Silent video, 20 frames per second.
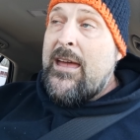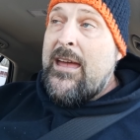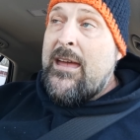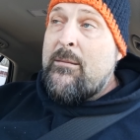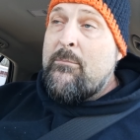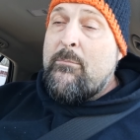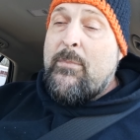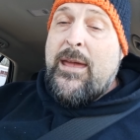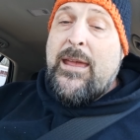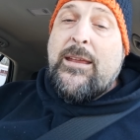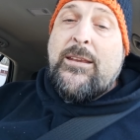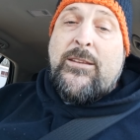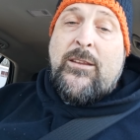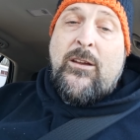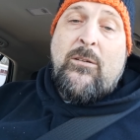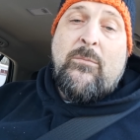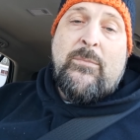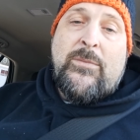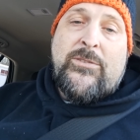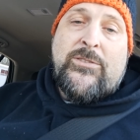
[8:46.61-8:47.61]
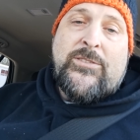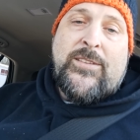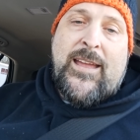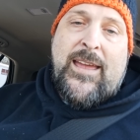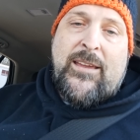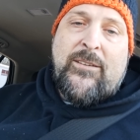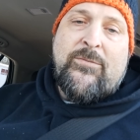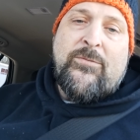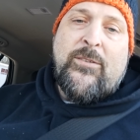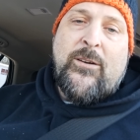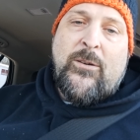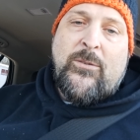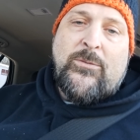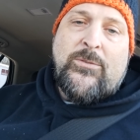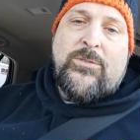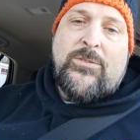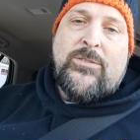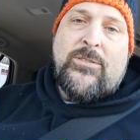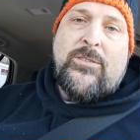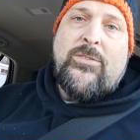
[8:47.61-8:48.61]
And make no mistake,
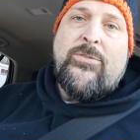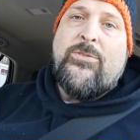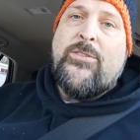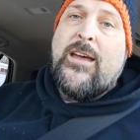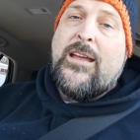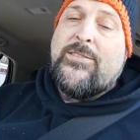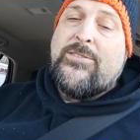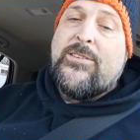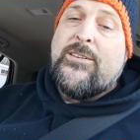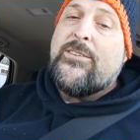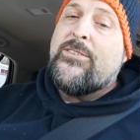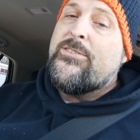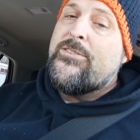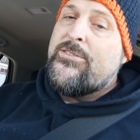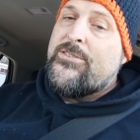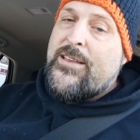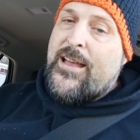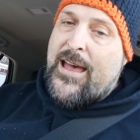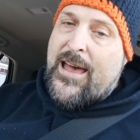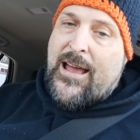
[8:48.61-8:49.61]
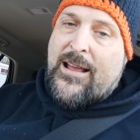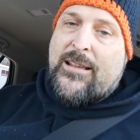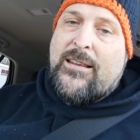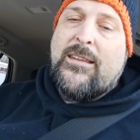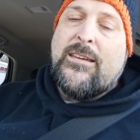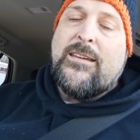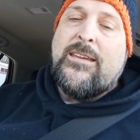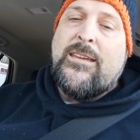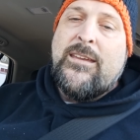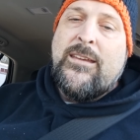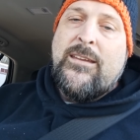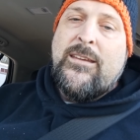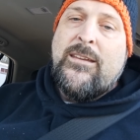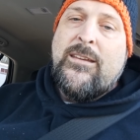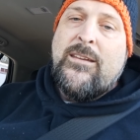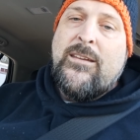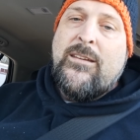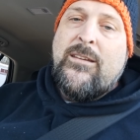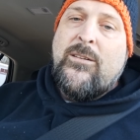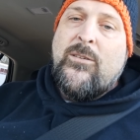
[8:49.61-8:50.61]
folks, that's exactly
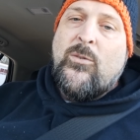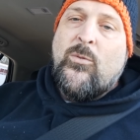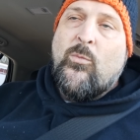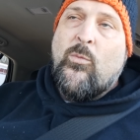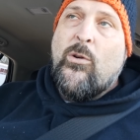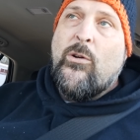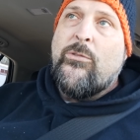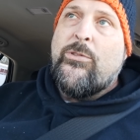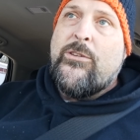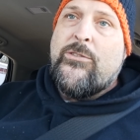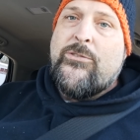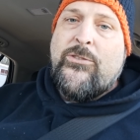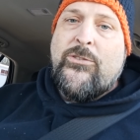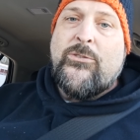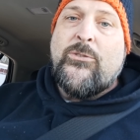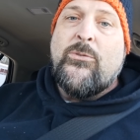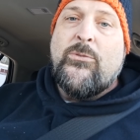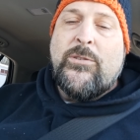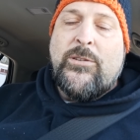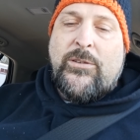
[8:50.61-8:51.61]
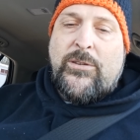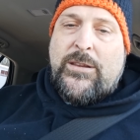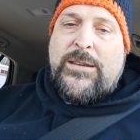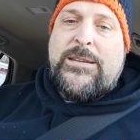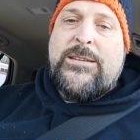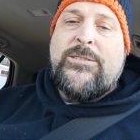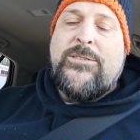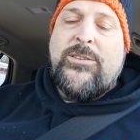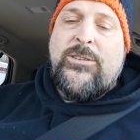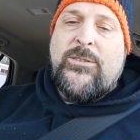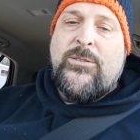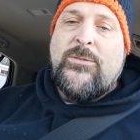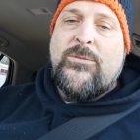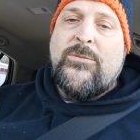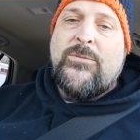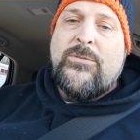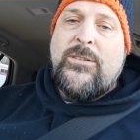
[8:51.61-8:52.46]
where this is going to lead to.